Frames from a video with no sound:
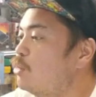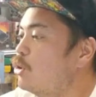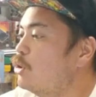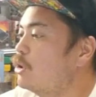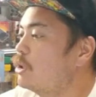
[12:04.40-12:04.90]

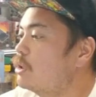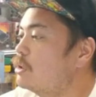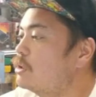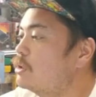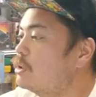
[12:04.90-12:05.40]
More gooder.
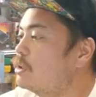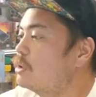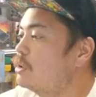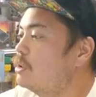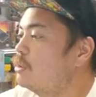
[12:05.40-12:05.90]

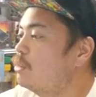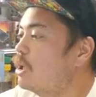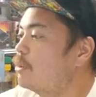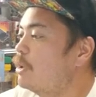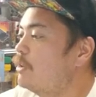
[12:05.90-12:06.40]
A little
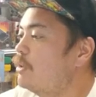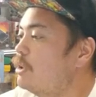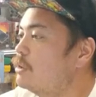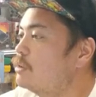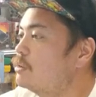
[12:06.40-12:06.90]
bottom heavy.